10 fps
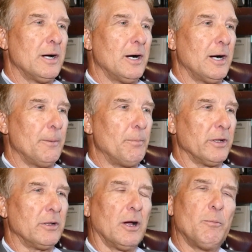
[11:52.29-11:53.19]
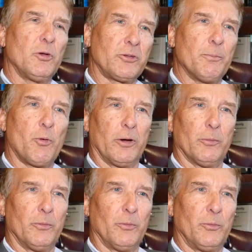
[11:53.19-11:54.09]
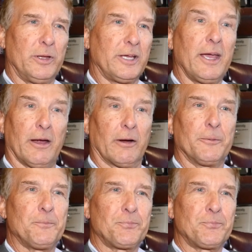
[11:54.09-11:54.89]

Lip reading: But most important, we care,